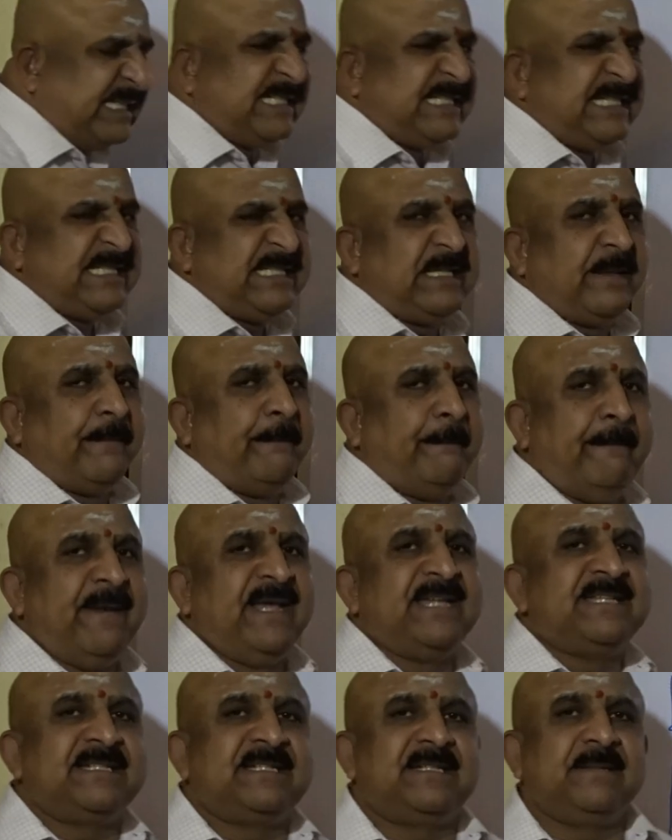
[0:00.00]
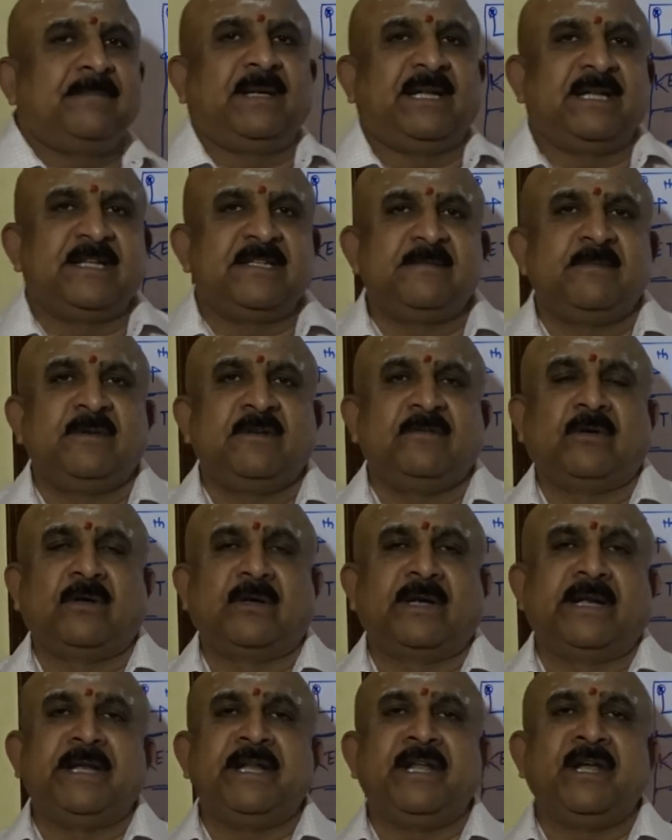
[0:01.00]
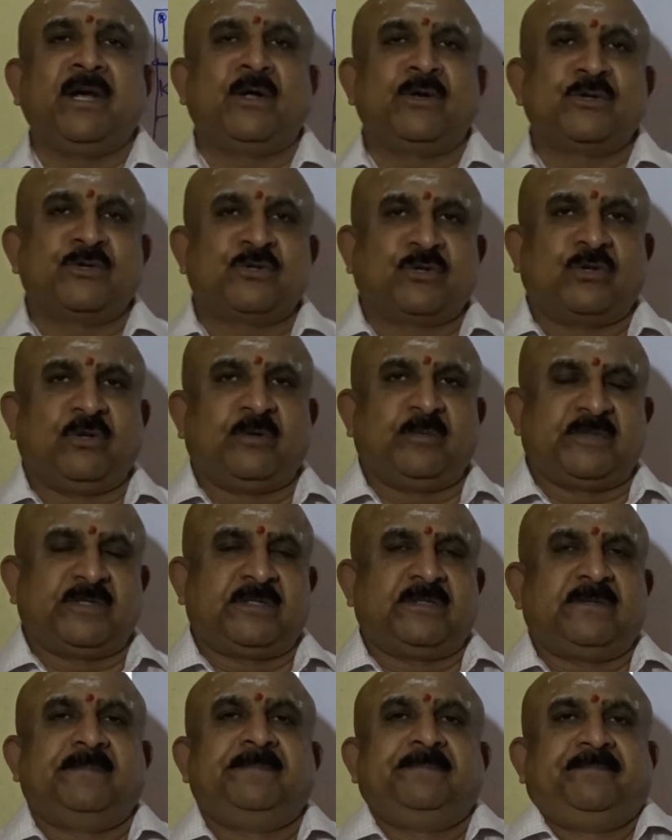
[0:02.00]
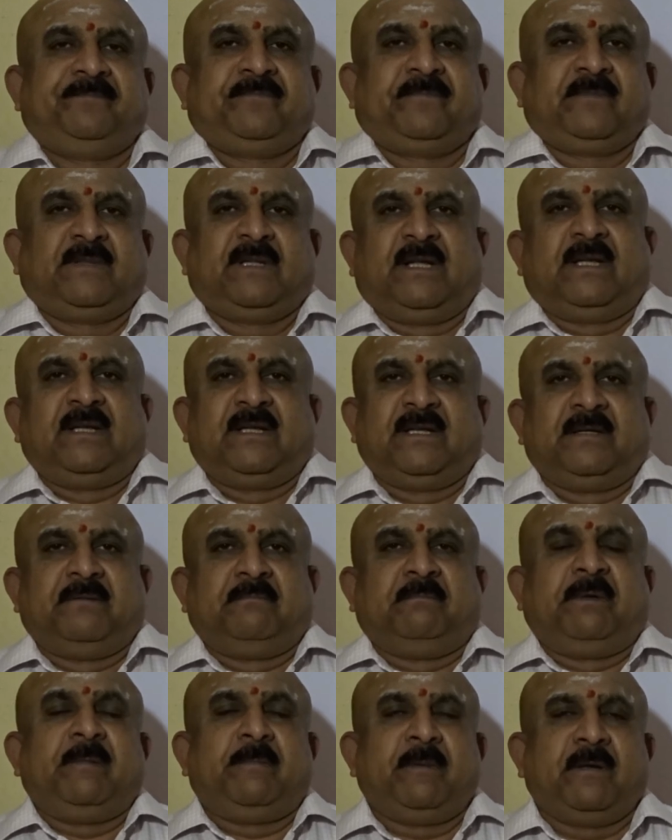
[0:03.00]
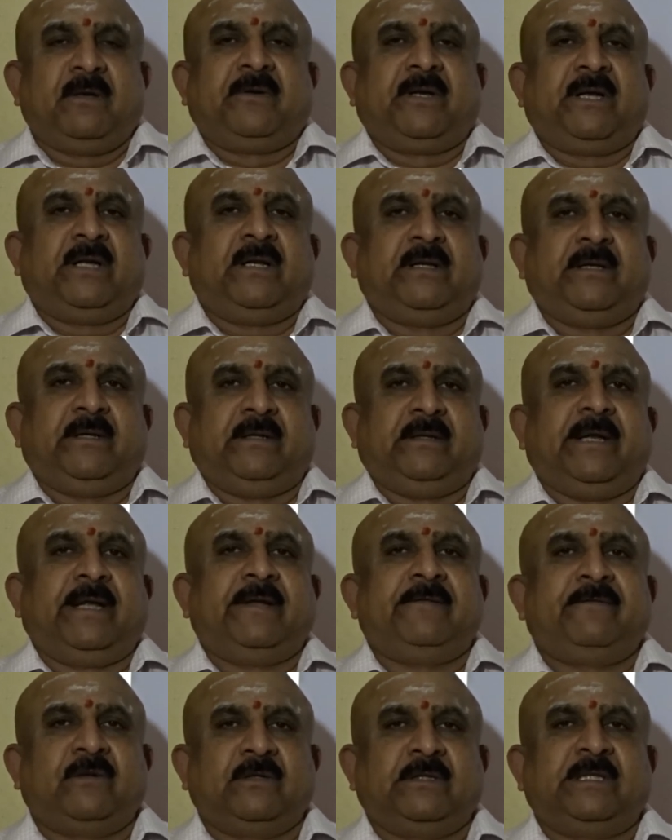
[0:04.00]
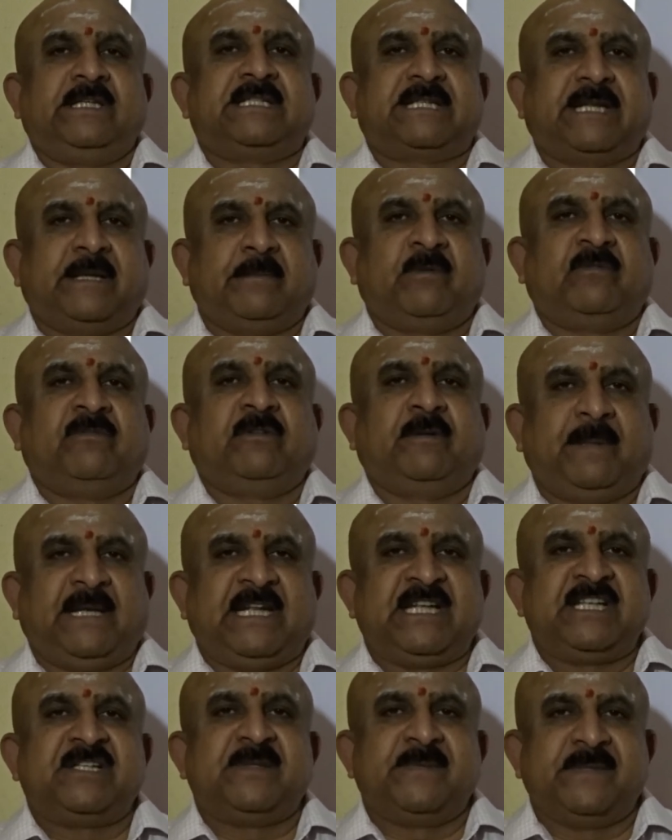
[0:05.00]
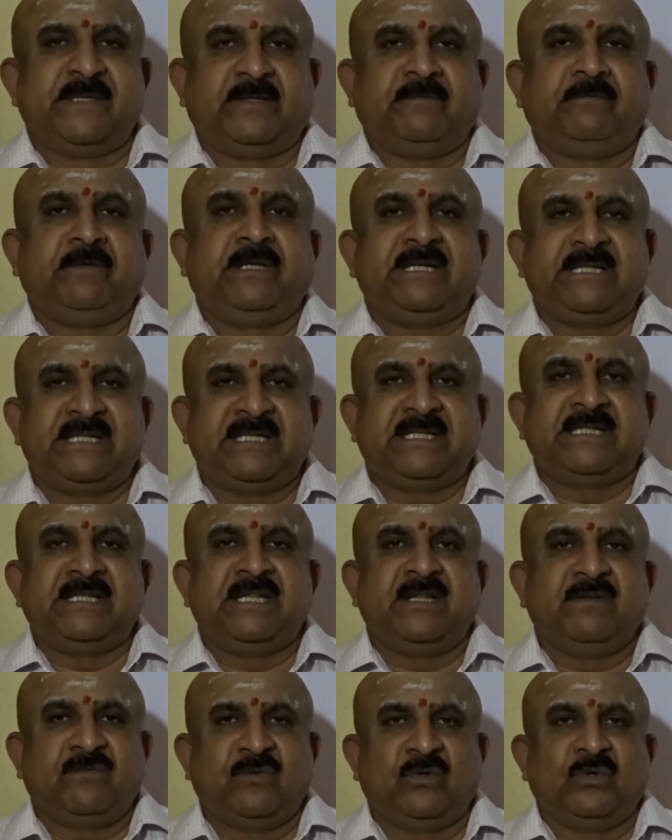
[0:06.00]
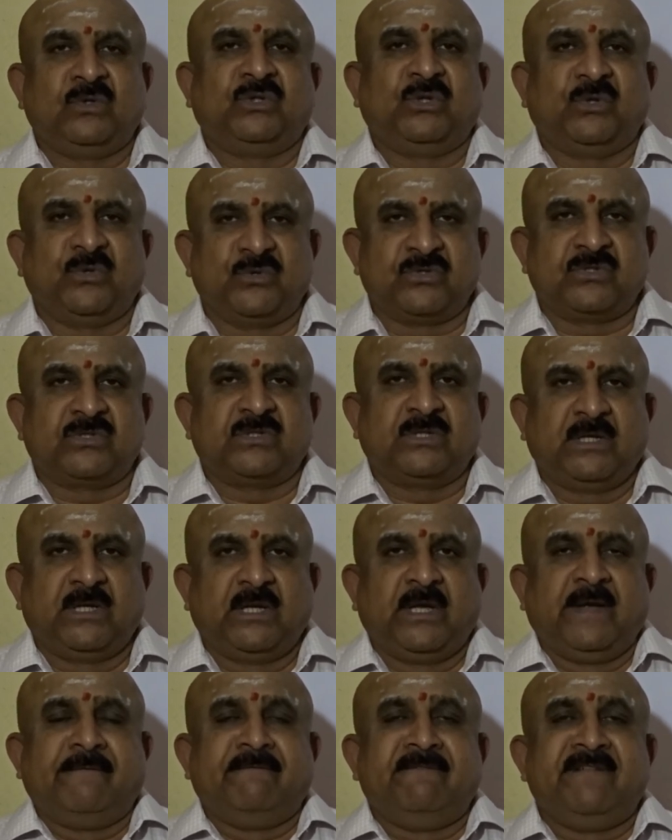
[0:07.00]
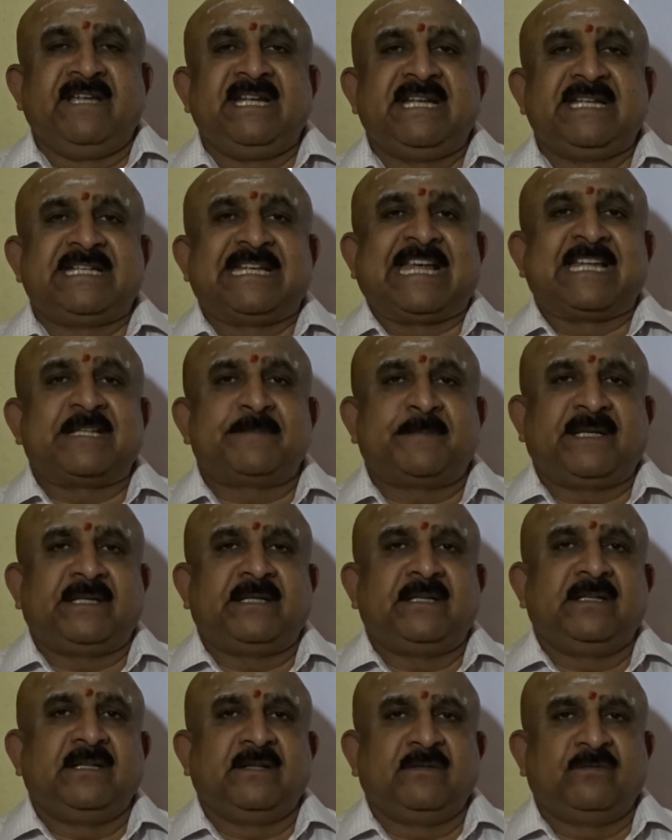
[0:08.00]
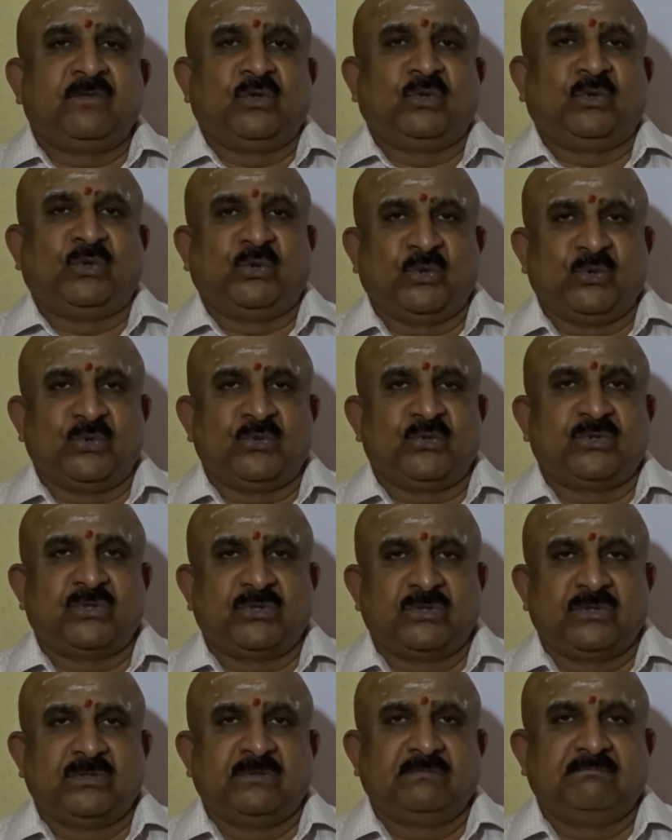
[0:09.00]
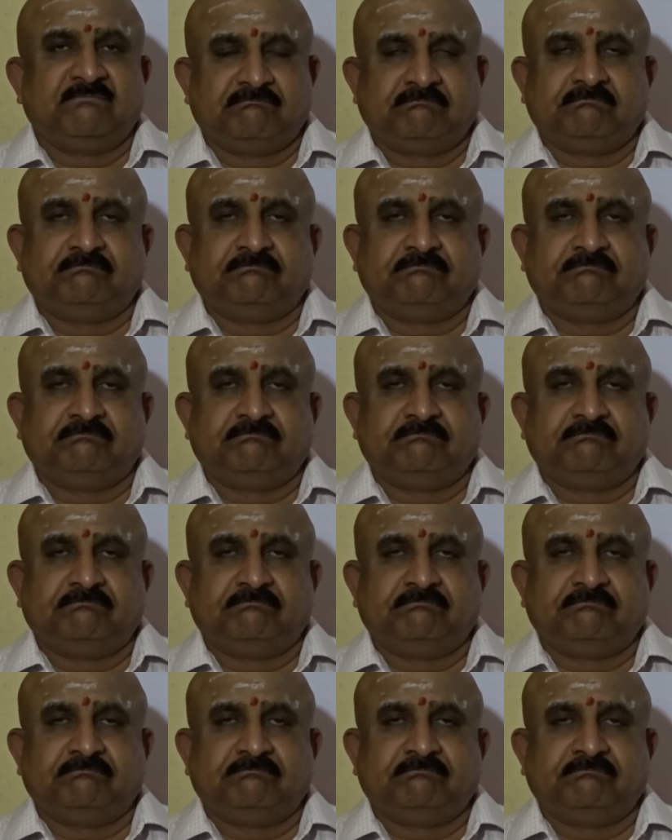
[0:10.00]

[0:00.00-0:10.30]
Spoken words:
this is the best placement for any horoscopes. People really die for this type of a placement. Venus in the fourth house. Venus aspecting the fourth house.